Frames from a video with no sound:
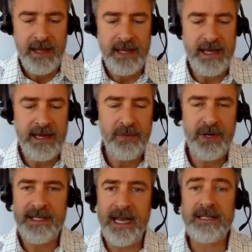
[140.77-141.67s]
he
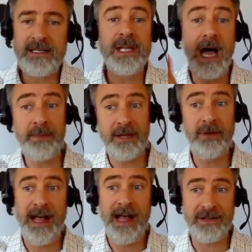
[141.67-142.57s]
would take some top
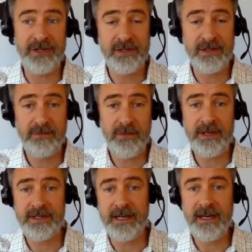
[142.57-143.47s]
level actions with
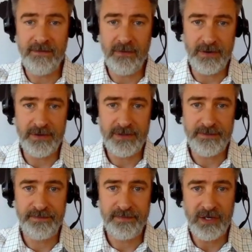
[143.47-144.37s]
executive orders
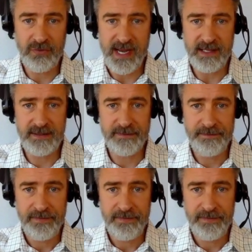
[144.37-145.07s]
and tweets.